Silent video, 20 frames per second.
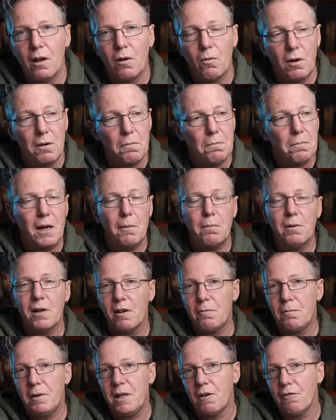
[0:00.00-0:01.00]
when people
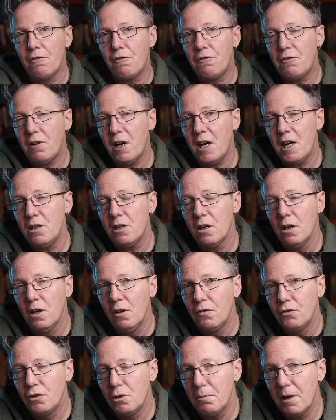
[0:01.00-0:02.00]
have been afraid
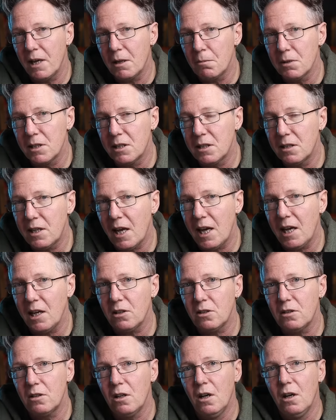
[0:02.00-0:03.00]
to make
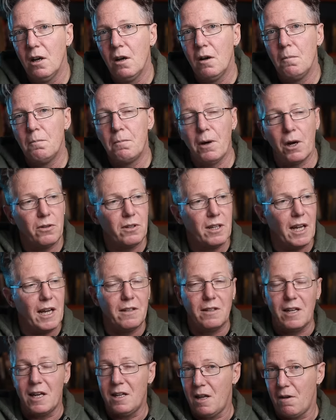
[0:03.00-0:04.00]
mistakes, both
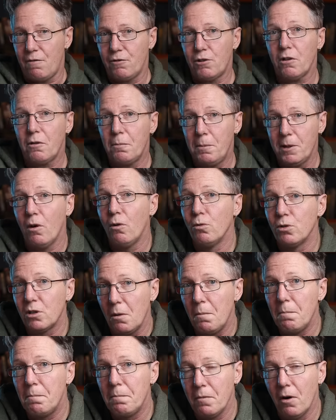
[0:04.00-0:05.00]
in, in their photography, but
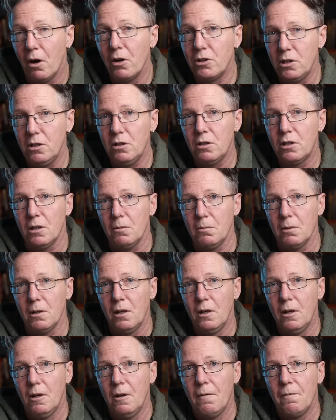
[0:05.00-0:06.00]
also on YouTube.
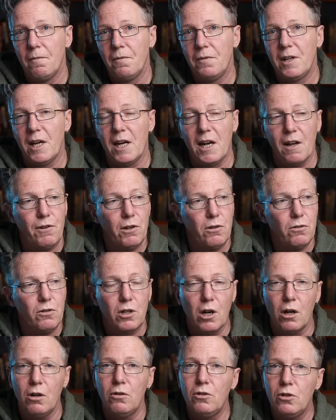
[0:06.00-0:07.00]
That if you
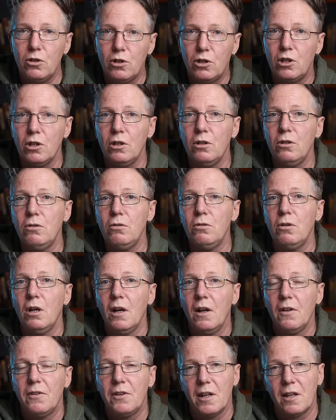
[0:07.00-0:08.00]
don't
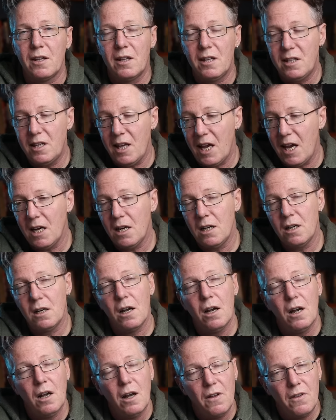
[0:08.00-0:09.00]
do the
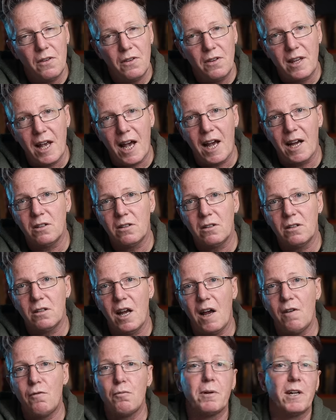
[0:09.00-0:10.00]
thing that
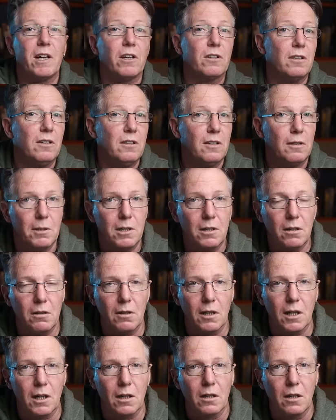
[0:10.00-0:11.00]
everybody else seems to be
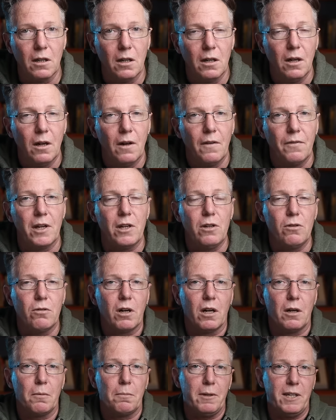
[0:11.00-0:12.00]
doing, that you're
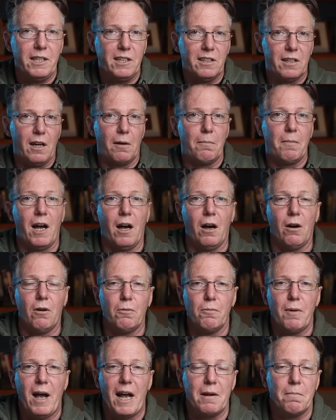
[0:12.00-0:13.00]
going to be
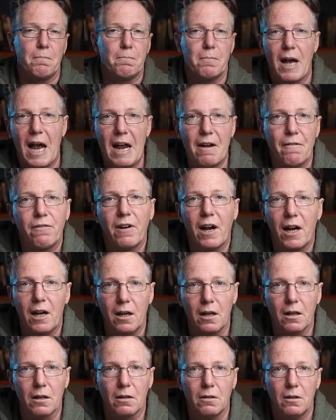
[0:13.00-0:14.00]
somehow a, a
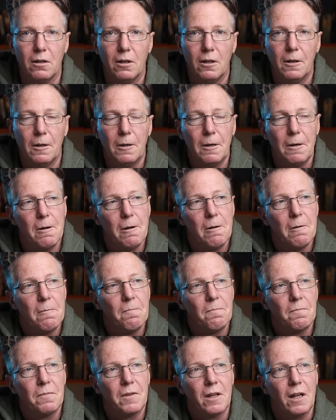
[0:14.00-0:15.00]
failure.
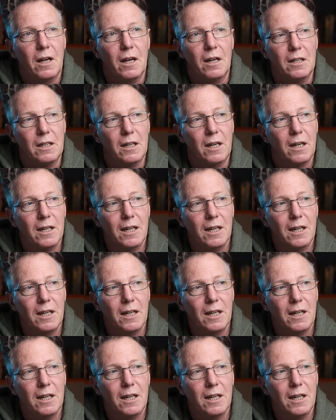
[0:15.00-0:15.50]
Uh,